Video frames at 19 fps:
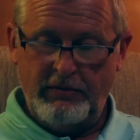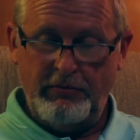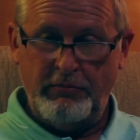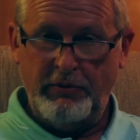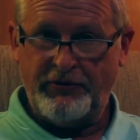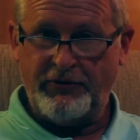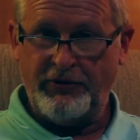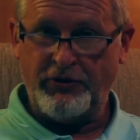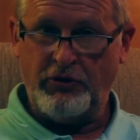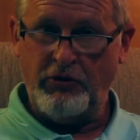
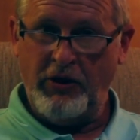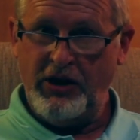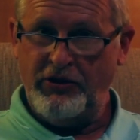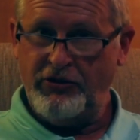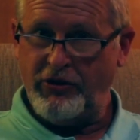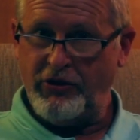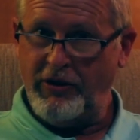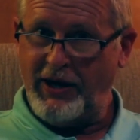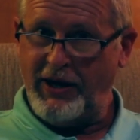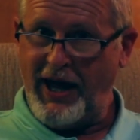Mrs.
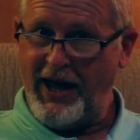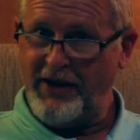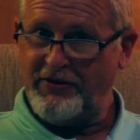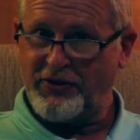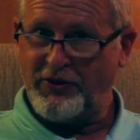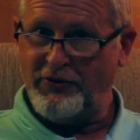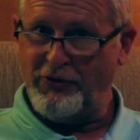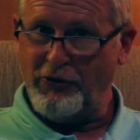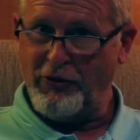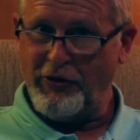Granger had
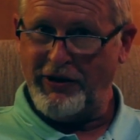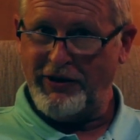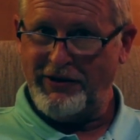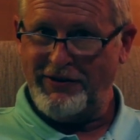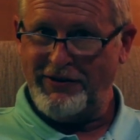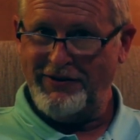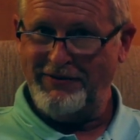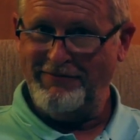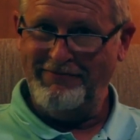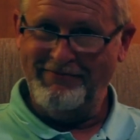asked for it.